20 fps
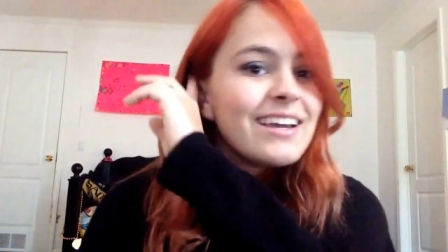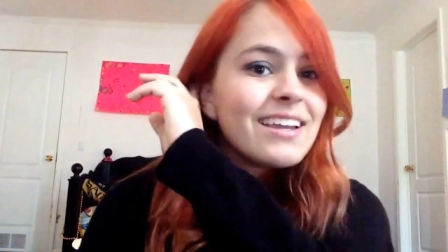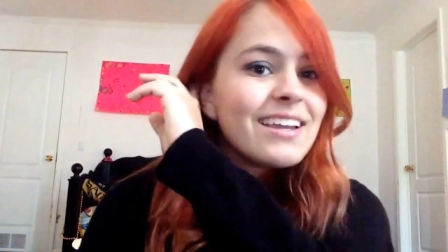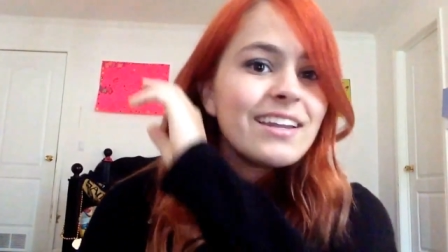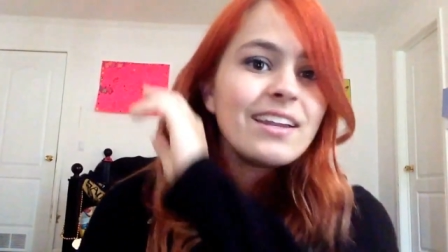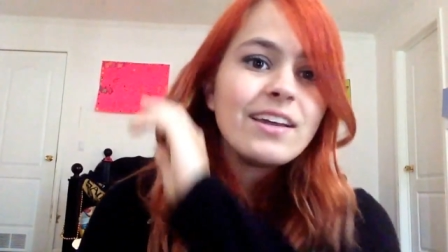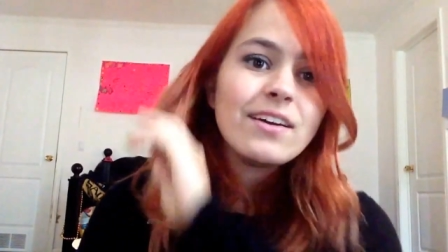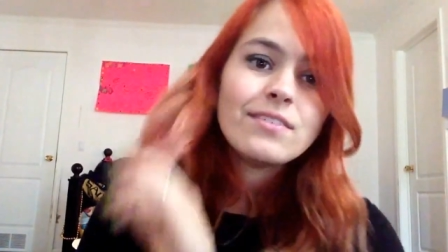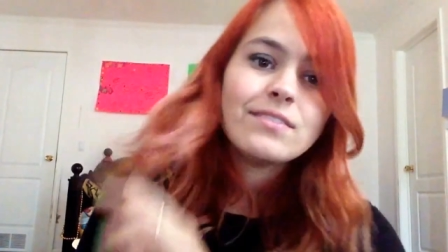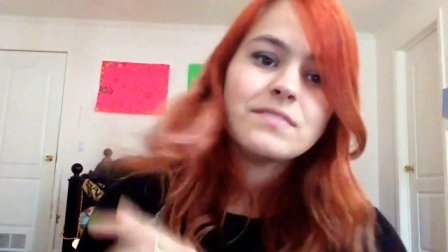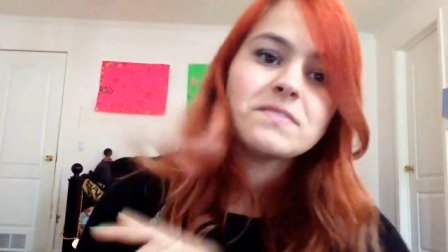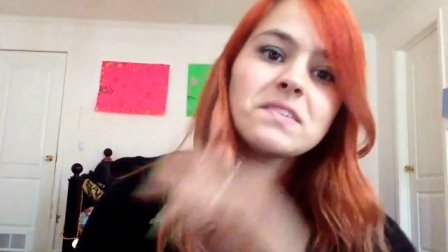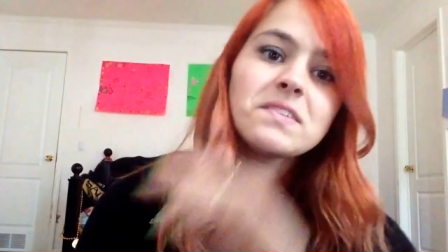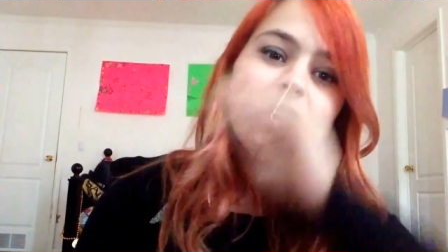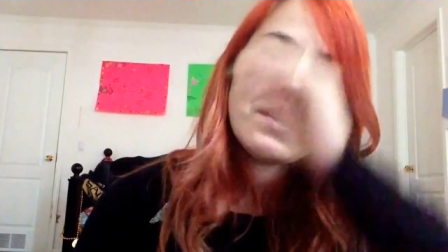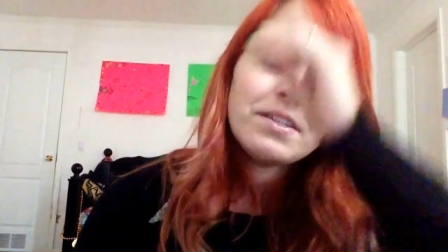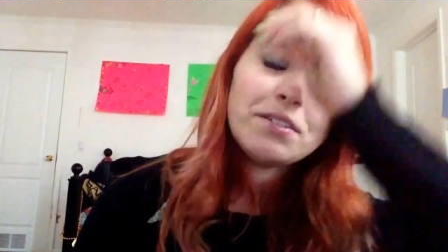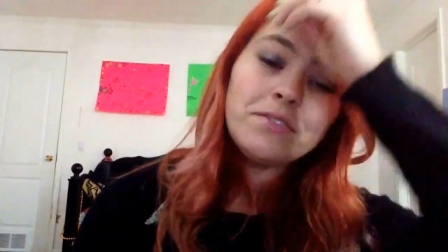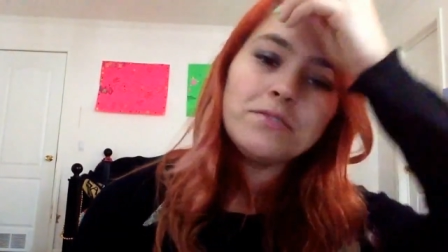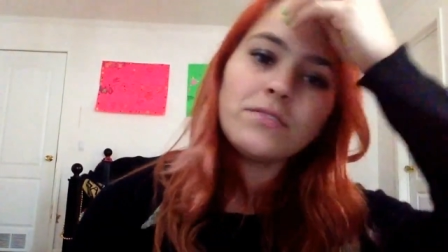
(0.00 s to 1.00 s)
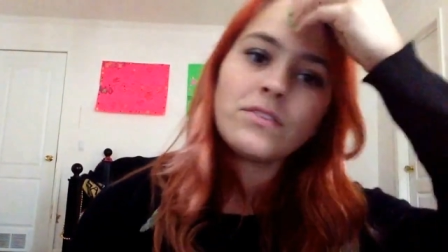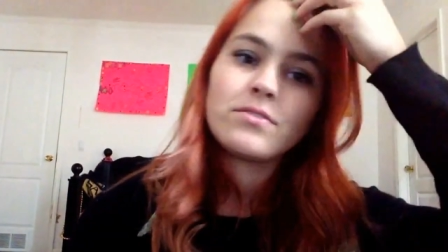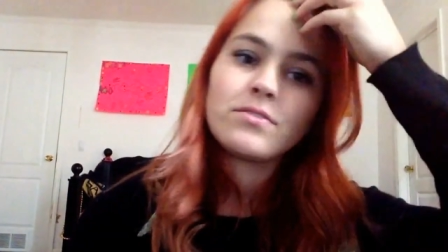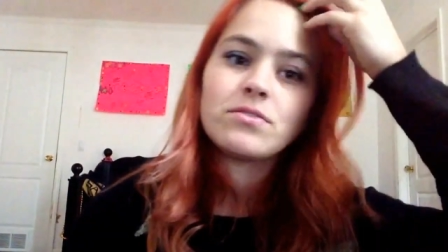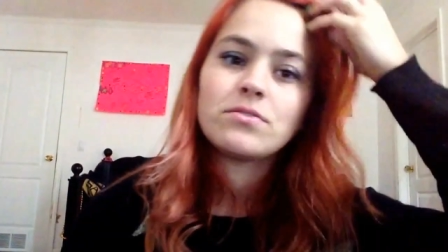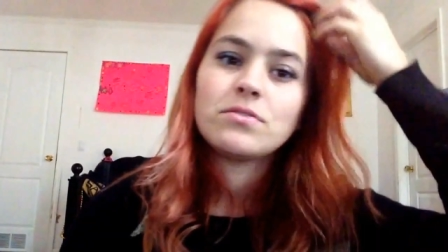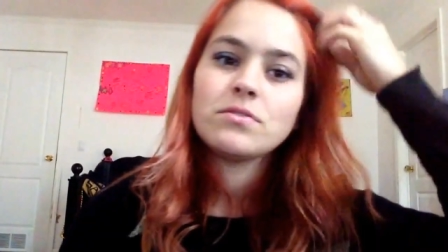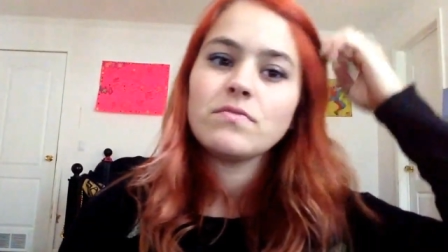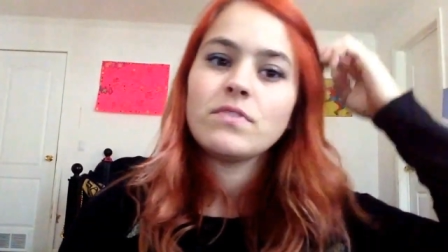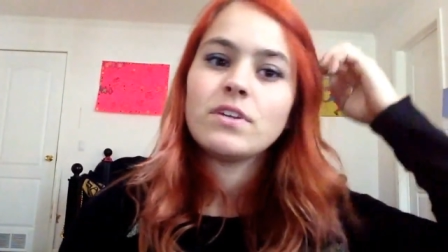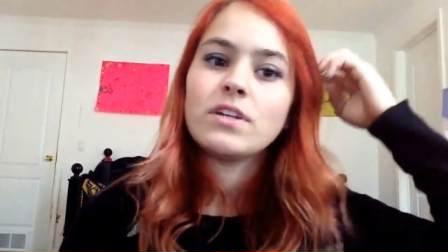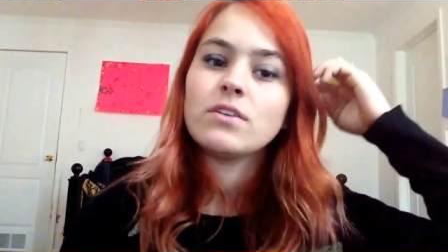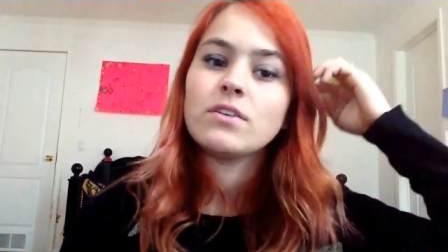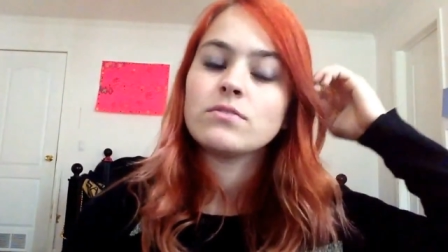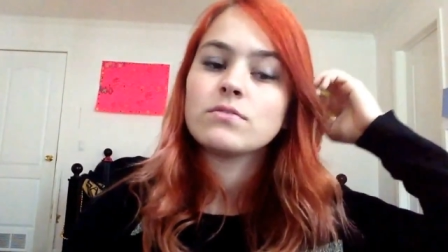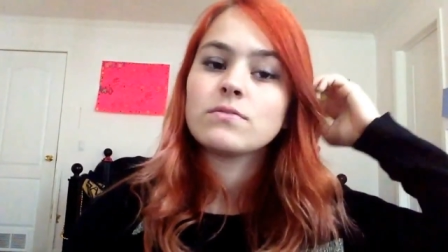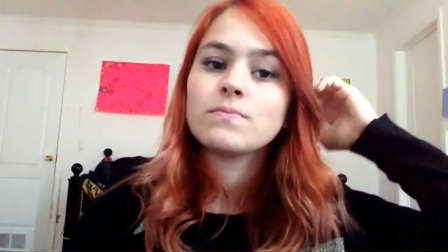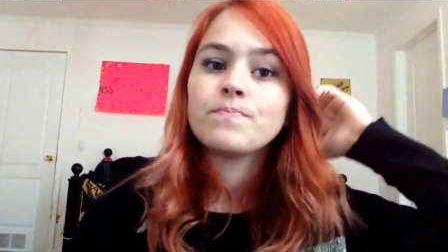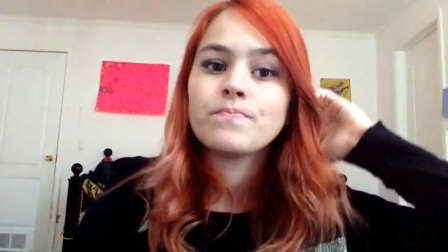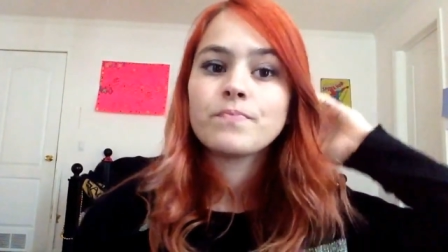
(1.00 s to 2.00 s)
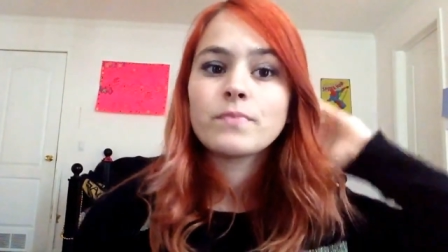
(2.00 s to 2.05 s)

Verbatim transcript: you know, I'll do those YouTube videos.